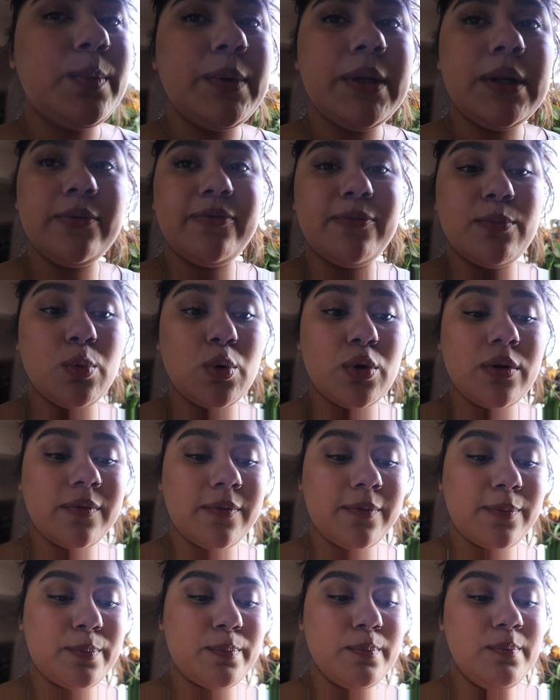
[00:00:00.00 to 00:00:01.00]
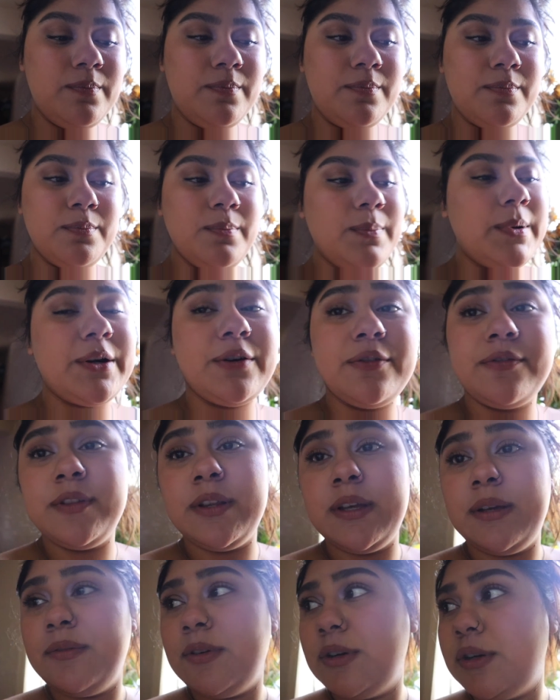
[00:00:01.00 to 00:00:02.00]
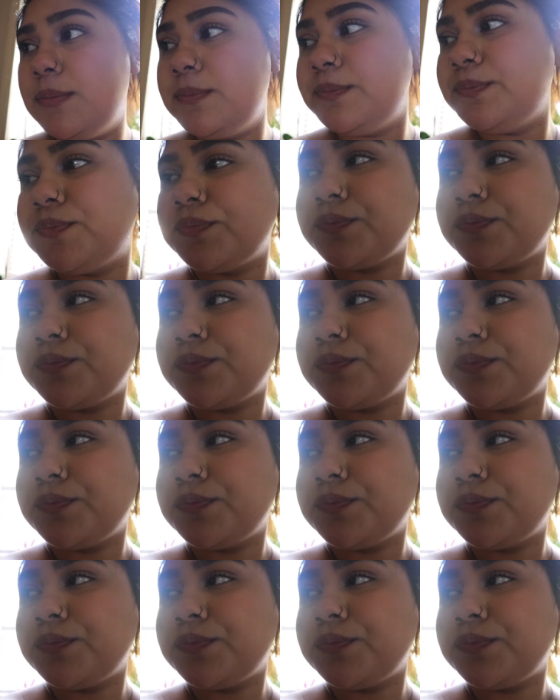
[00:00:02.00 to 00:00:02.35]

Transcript: bit of more mm, better flavor